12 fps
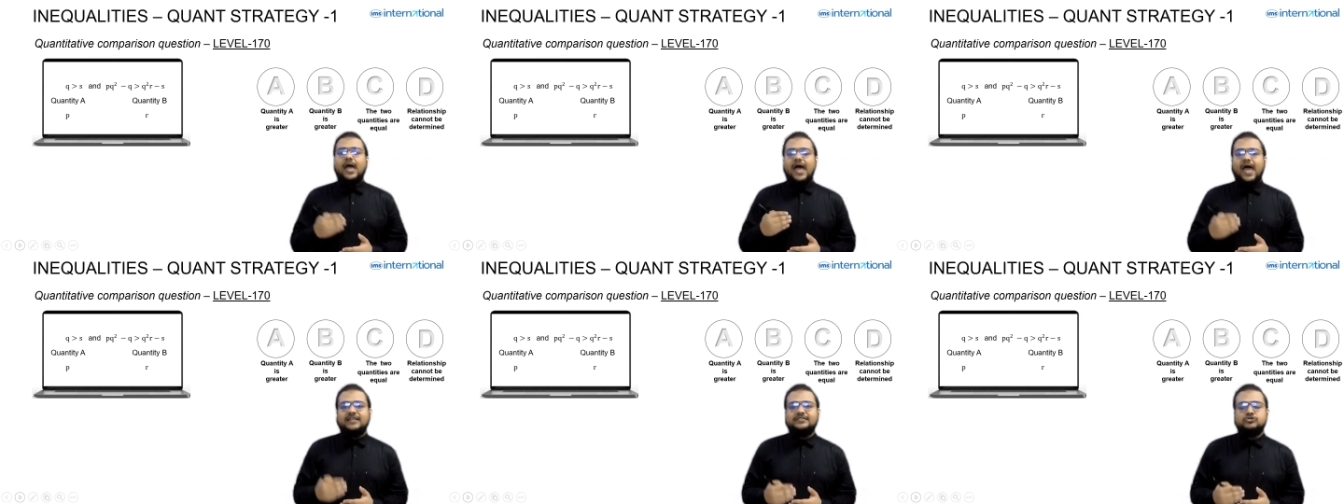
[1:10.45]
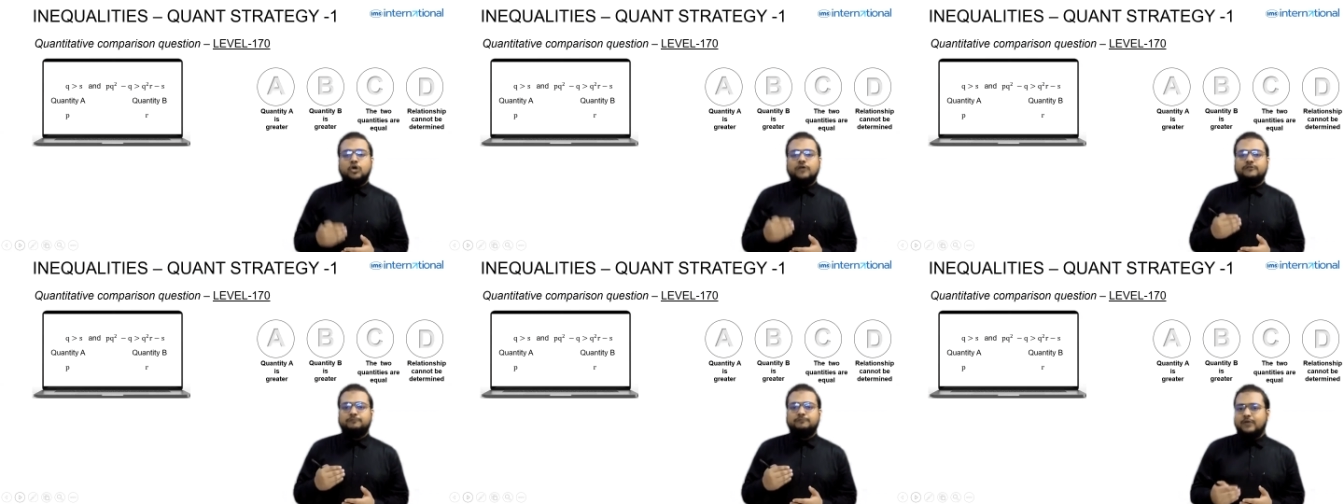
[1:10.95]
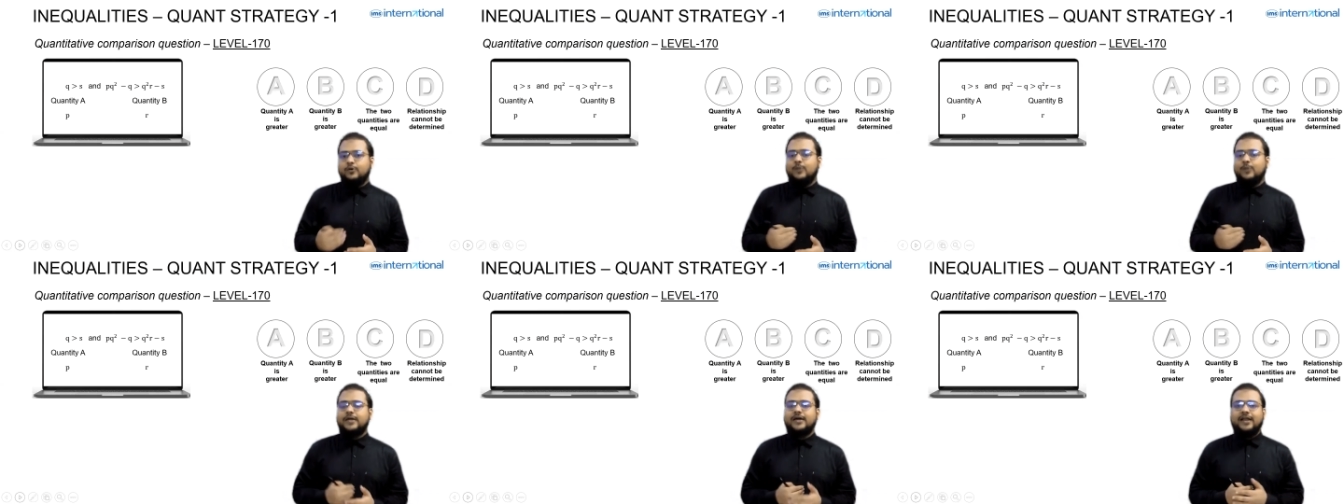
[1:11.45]
Answer choice B will
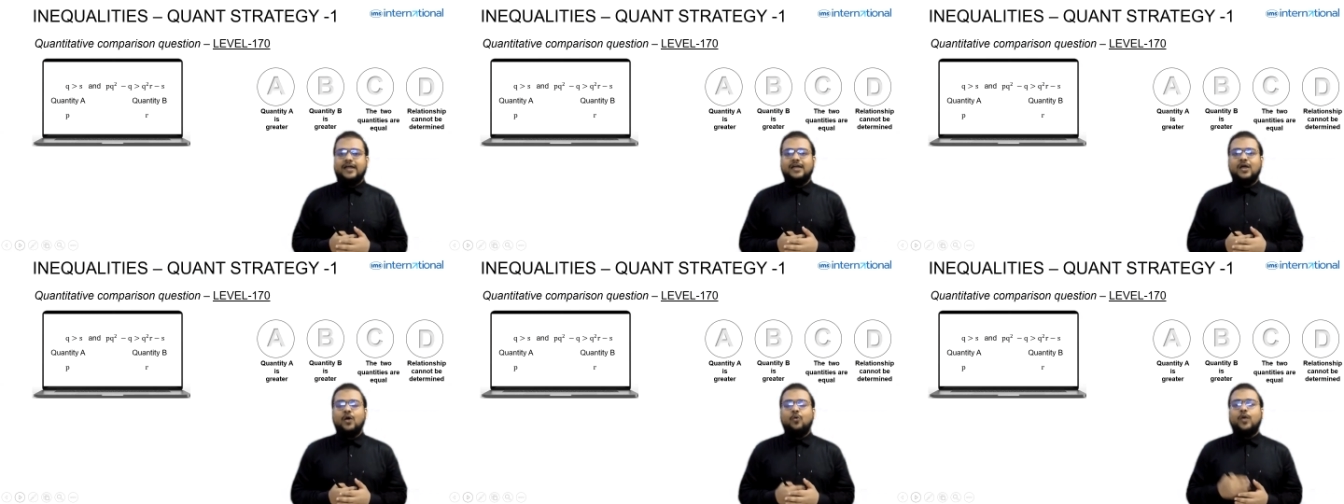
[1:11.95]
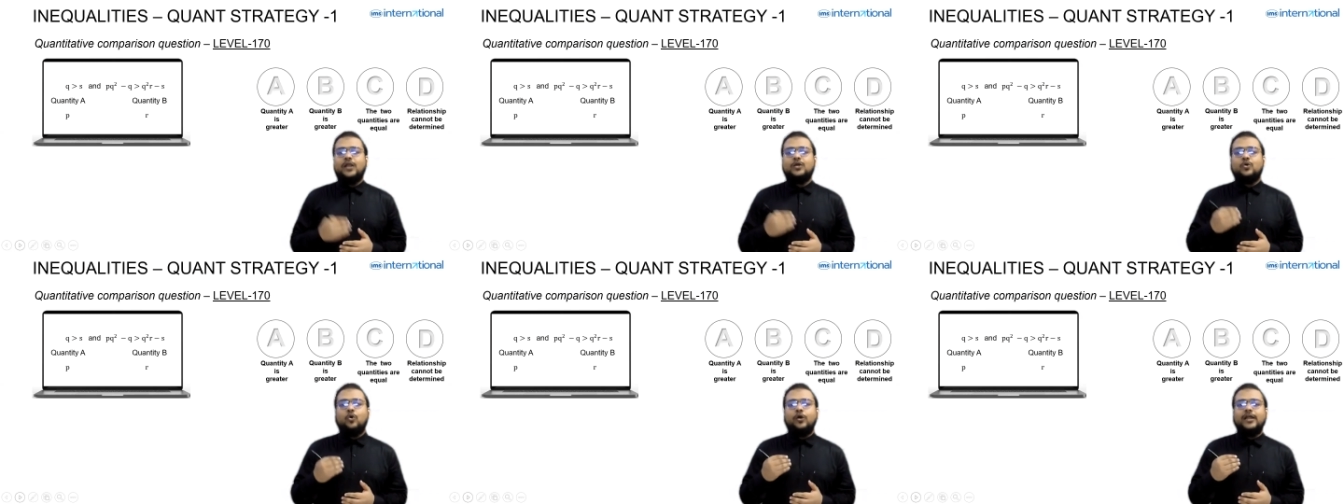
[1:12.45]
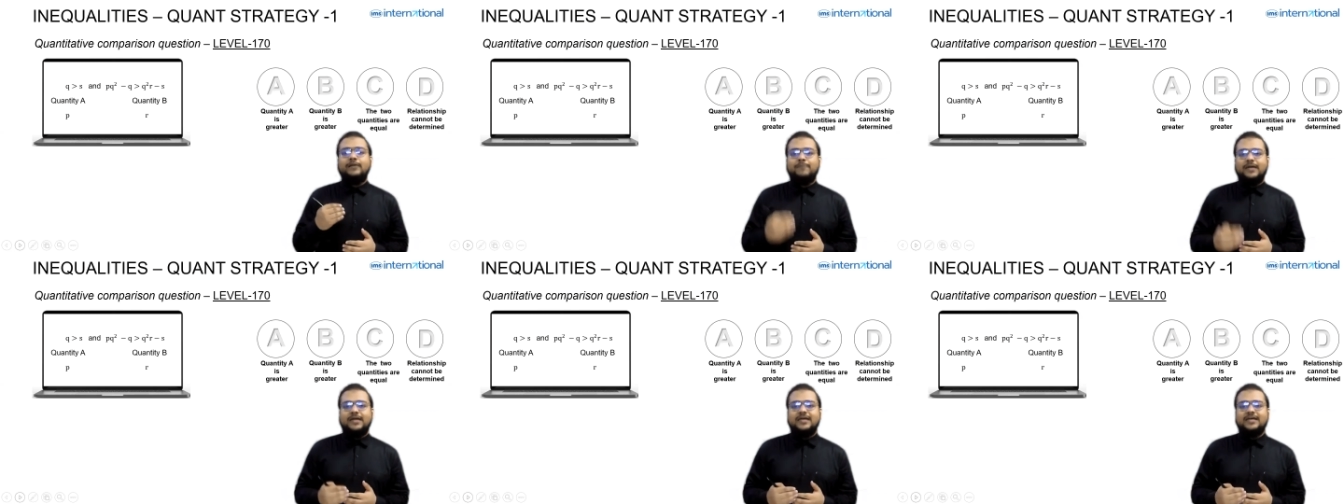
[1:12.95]
be correct when quantity
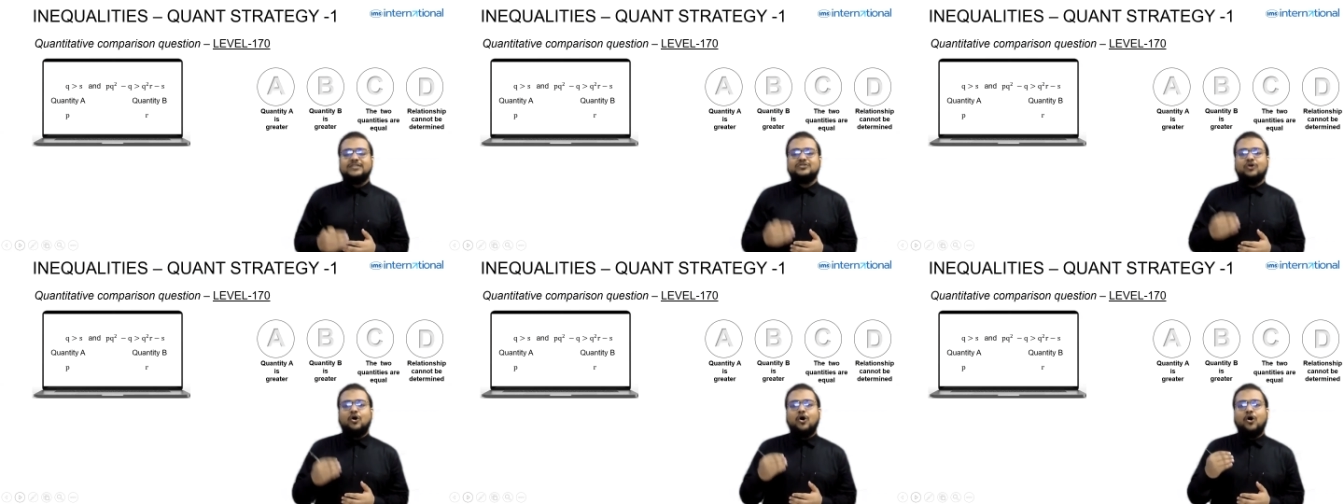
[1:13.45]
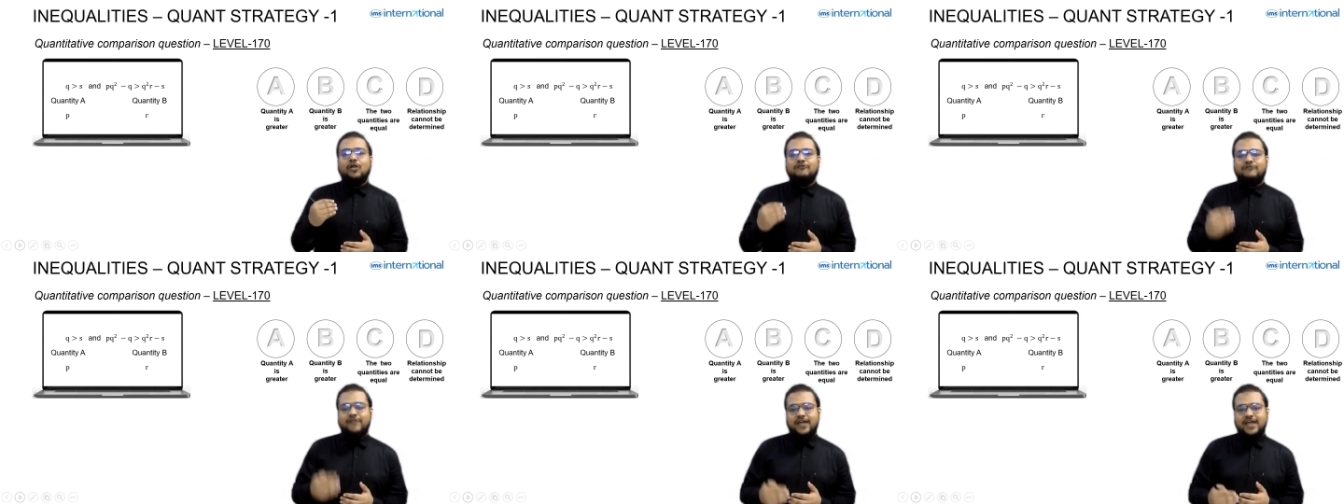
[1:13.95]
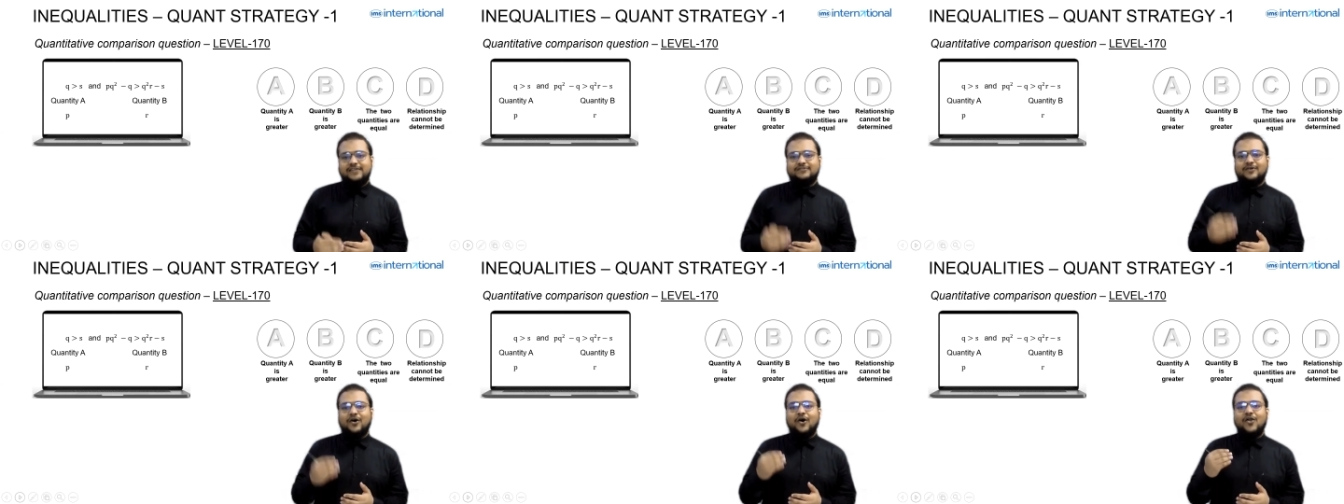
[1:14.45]
B is
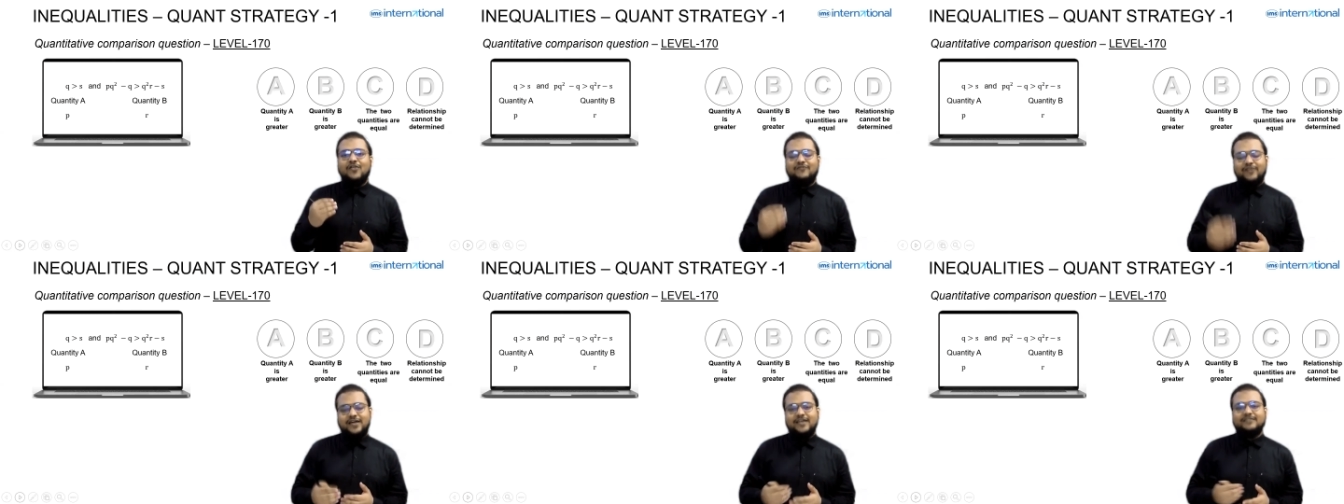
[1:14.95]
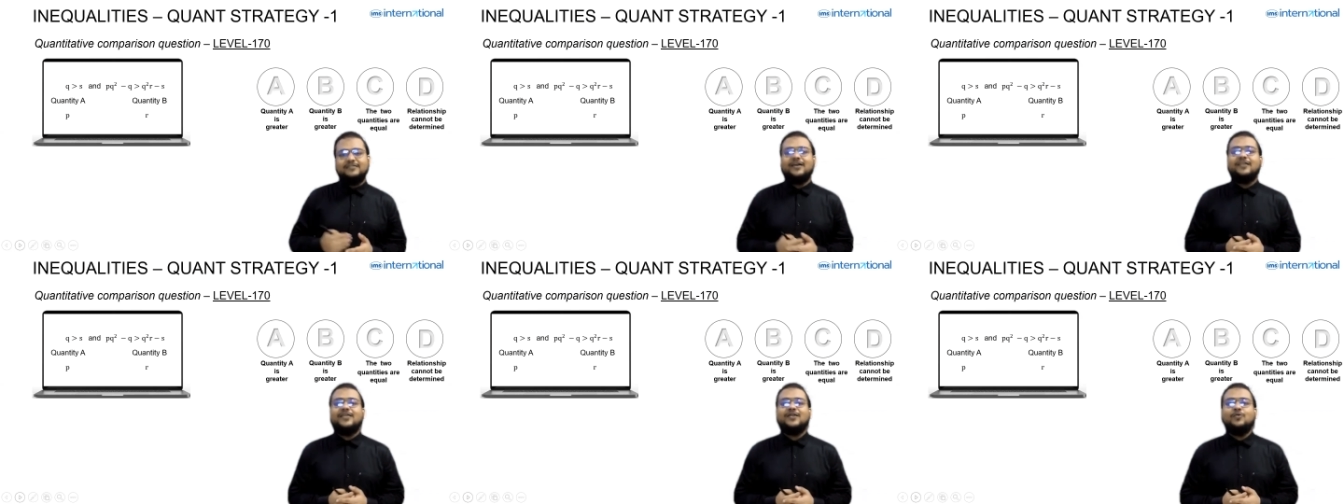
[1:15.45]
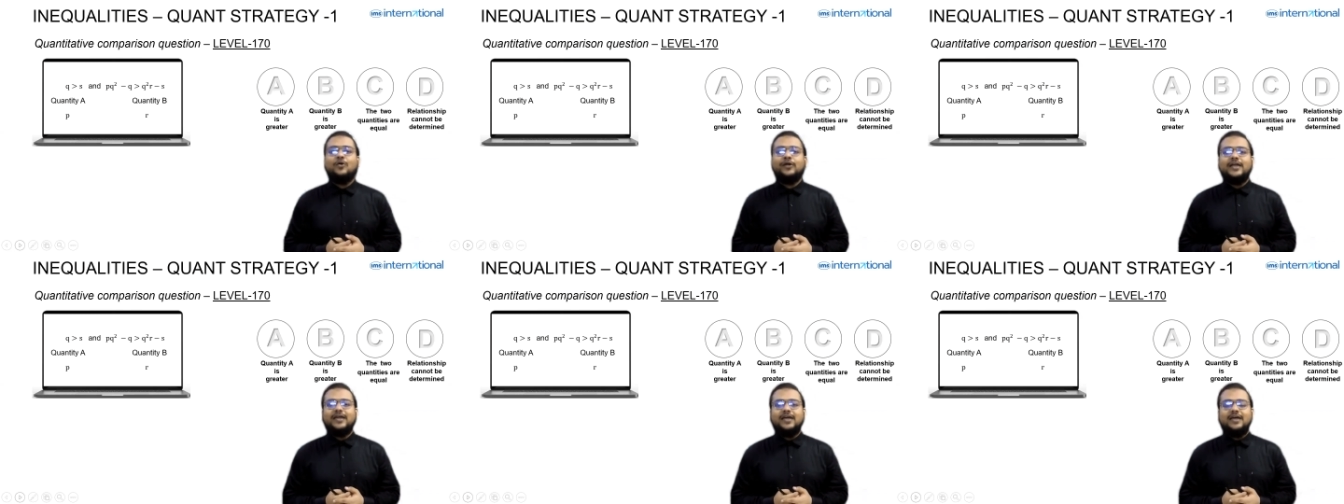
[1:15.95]
always, always greater than
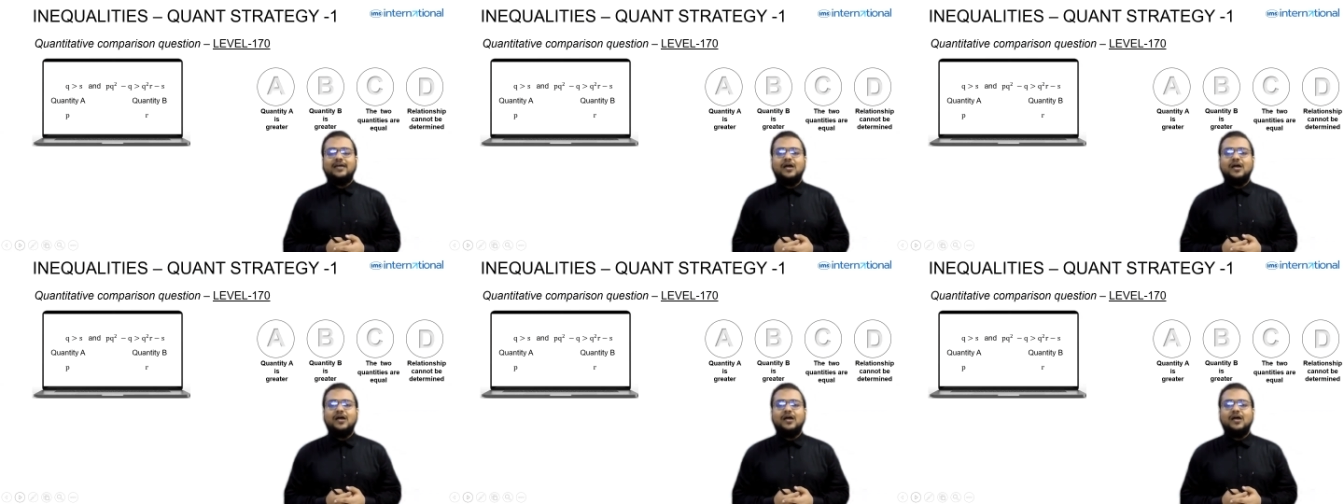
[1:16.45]
quantity